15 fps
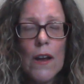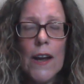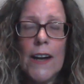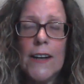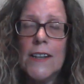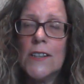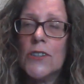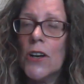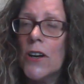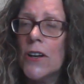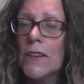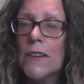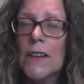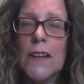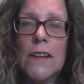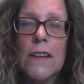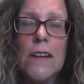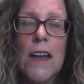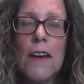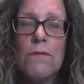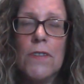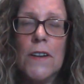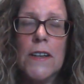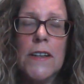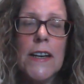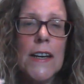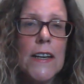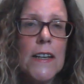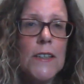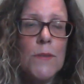and he certainly never
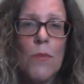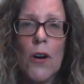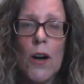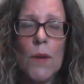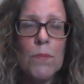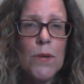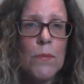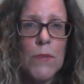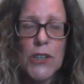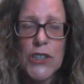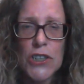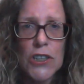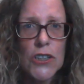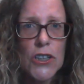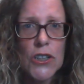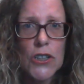needs my permission to